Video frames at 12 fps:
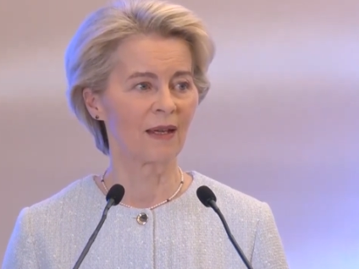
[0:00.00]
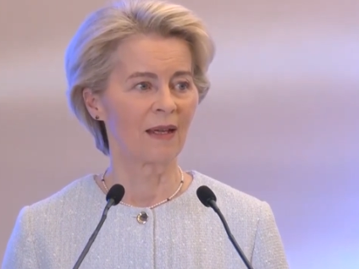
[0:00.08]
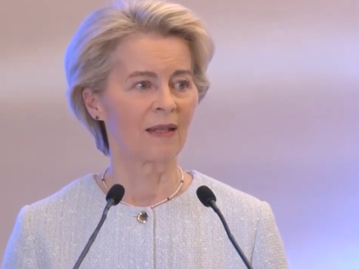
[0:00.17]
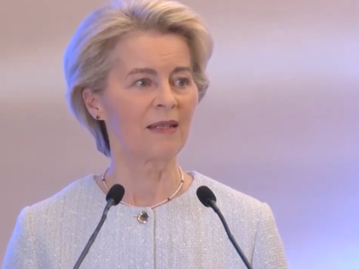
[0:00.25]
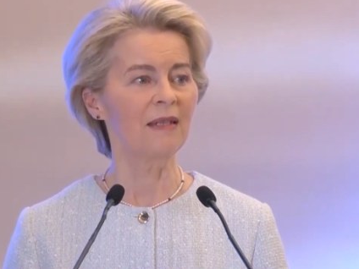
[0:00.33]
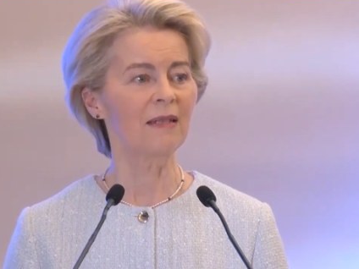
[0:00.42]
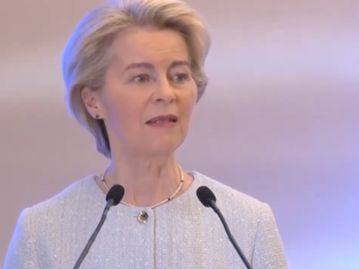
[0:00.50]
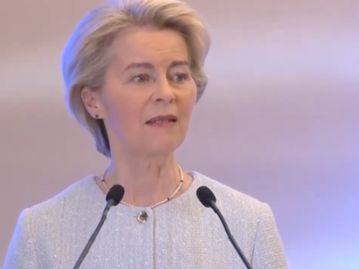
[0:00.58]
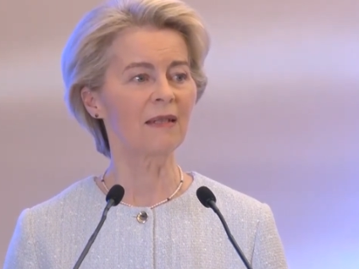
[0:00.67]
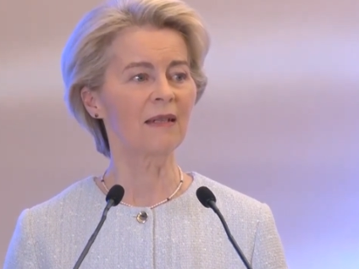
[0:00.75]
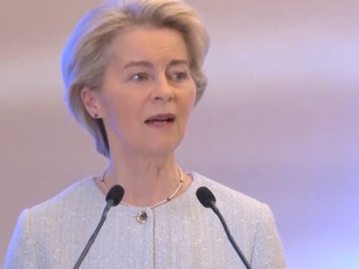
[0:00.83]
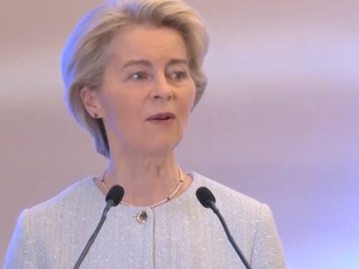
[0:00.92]
This is
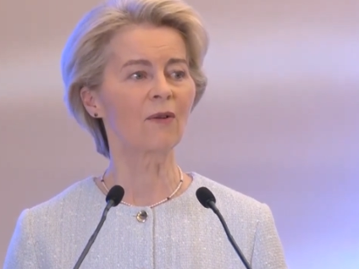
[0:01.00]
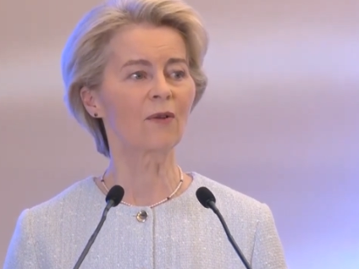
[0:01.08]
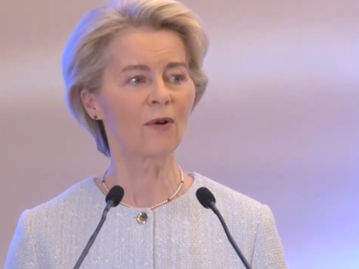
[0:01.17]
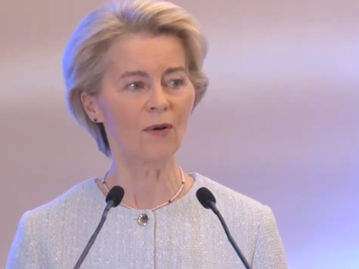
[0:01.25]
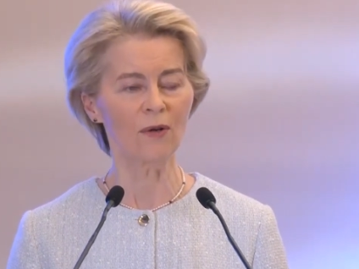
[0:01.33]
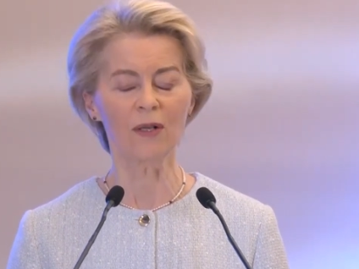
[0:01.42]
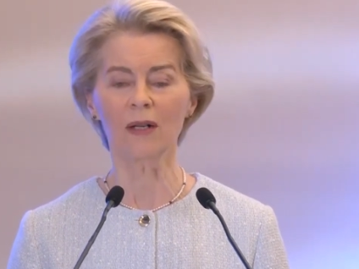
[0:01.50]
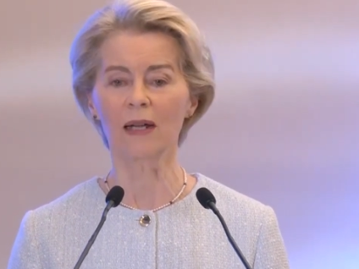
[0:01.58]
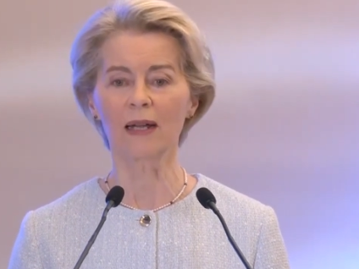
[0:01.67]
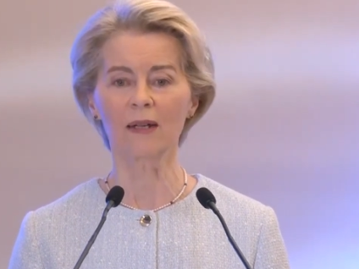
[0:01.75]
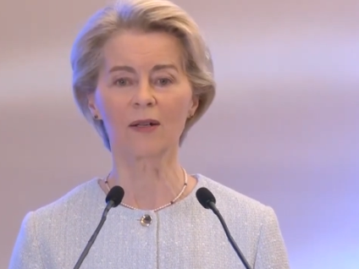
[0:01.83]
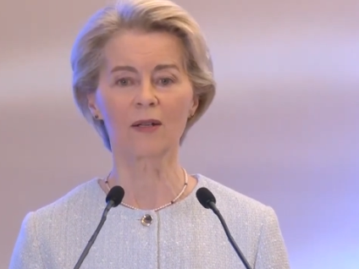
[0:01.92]
in our core
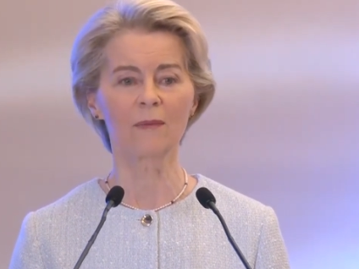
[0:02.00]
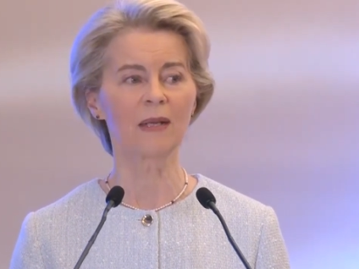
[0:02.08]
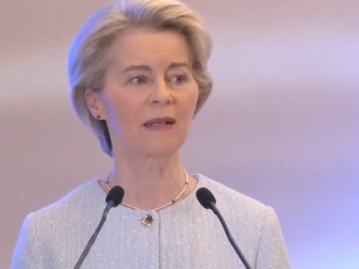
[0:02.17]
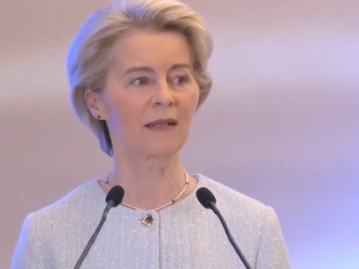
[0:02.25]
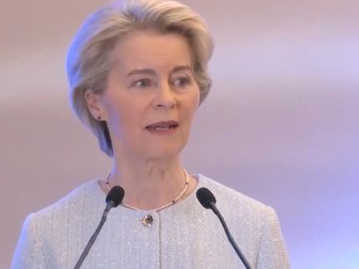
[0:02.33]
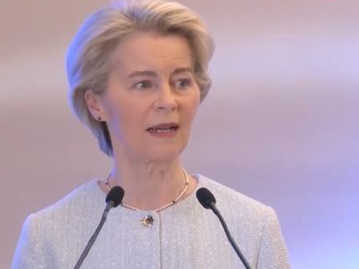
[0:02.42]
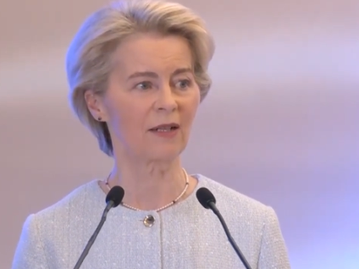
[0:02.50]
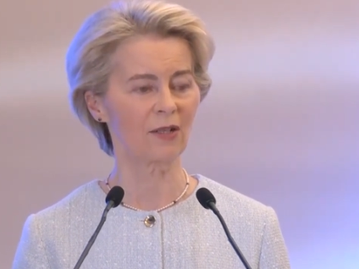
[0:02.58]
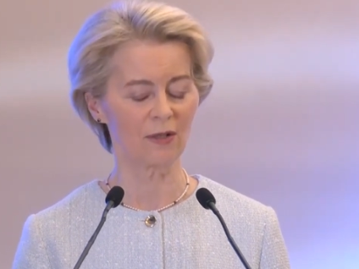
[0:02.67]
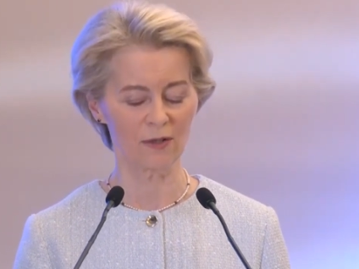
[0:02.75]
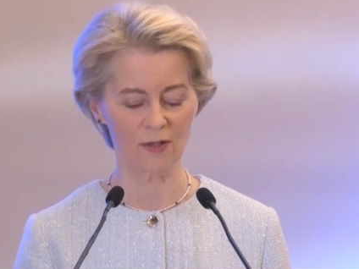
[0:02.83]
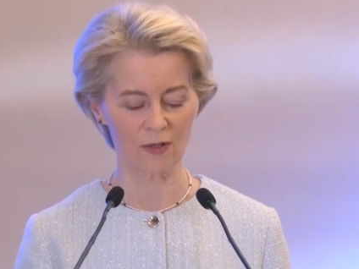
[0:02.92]
economic and
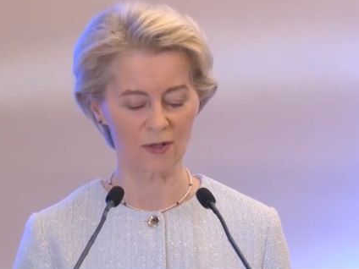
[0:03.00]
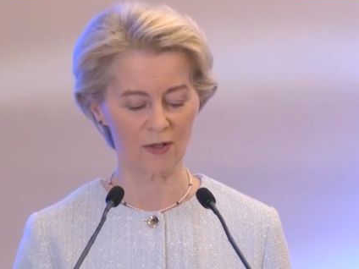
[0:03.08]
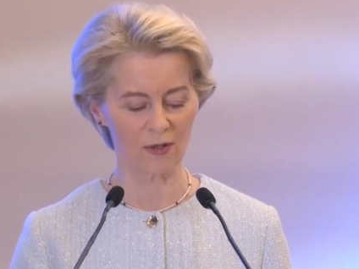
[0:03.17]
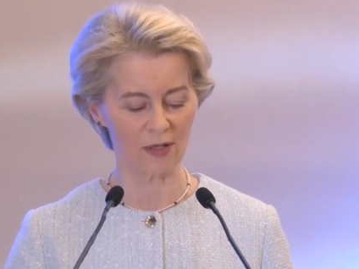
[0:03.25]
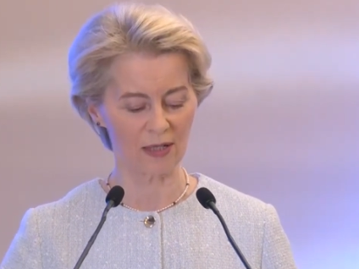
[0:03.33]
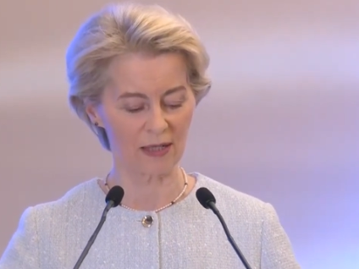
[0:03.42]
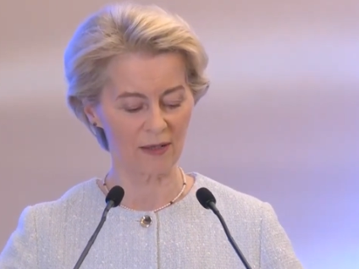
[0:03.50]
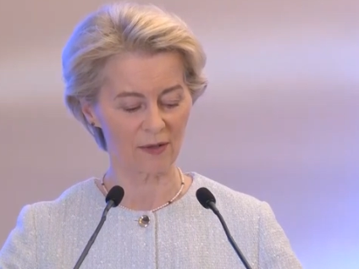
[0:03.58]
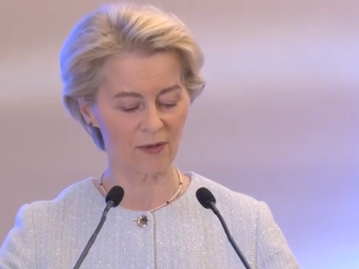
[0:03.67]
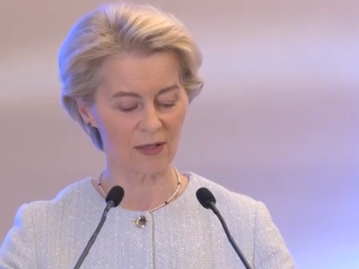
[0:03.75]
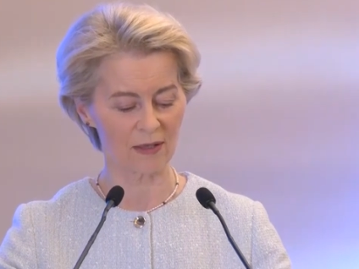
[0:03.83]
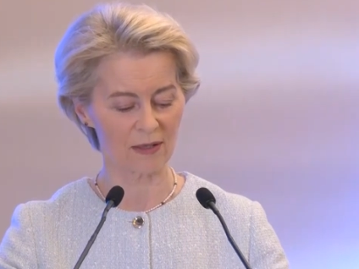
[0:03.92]
national security
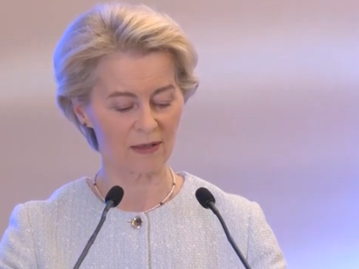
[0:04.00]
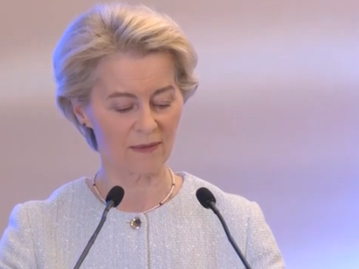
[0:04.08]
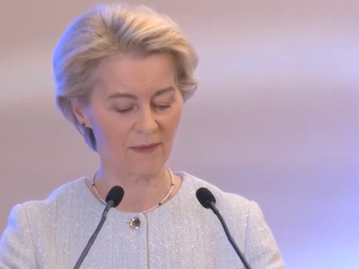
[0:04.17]
interest.